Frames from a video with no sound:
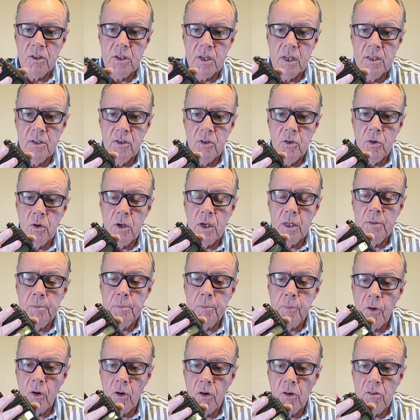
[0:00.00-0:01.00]
and you can
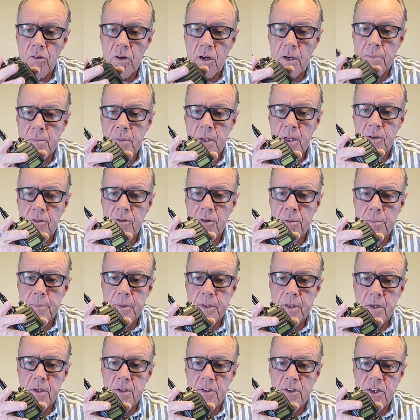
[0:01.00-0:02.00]
program the
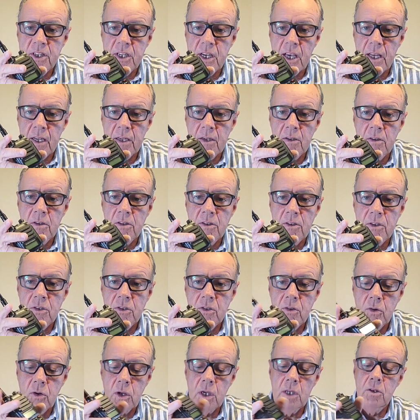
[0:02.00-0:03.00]
repeater channels.
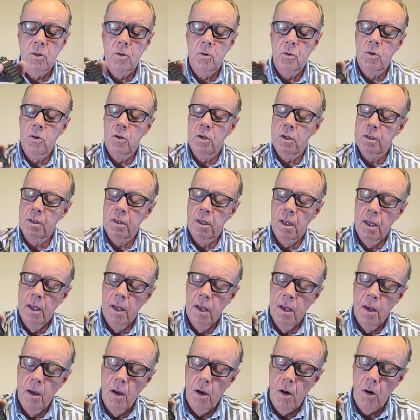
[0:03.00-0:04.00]
You can do it
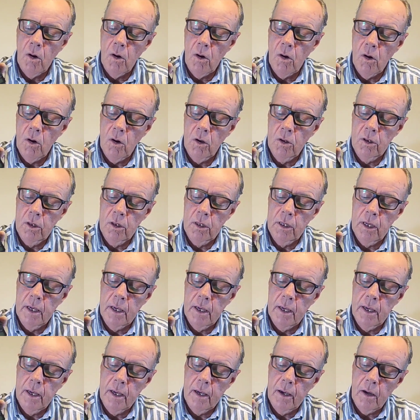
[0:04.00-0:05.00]
on
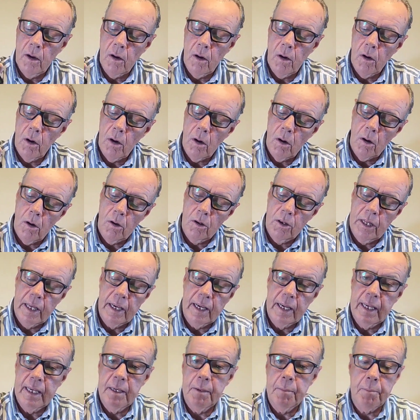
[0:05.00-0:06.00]
the
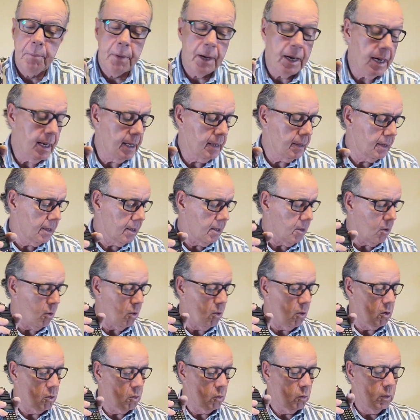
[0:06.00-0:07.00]
keypad
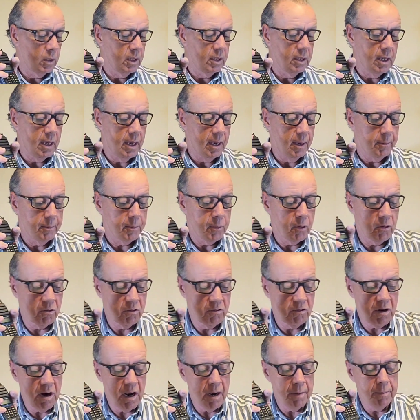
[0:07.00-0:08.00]
or with a
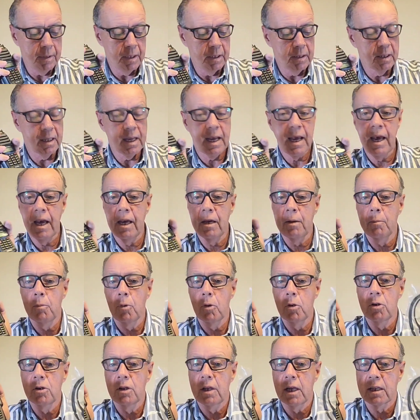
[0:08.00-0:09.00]
programming
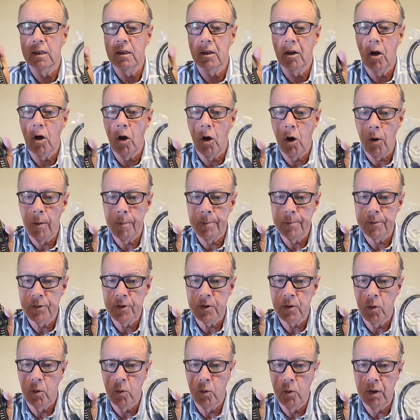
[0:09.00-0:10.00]
cable that
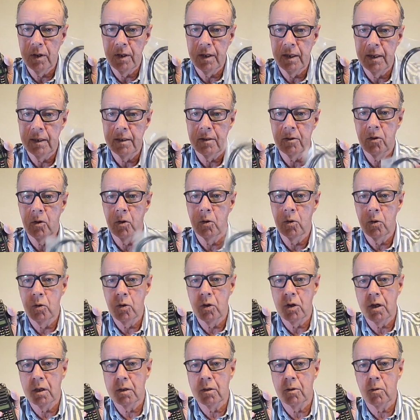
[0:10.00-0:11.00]
comes with it. You
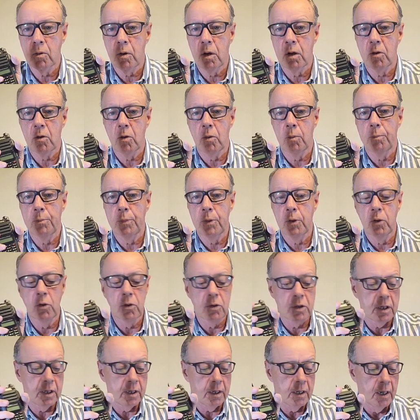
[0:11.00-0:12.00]
hook it to a
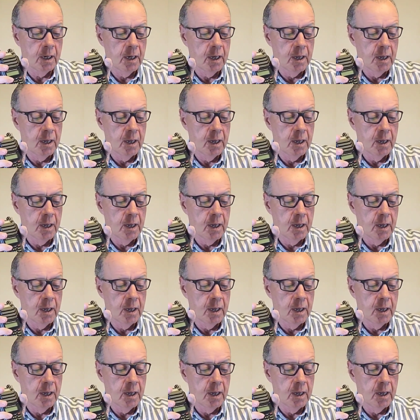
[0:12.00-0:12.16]
computer,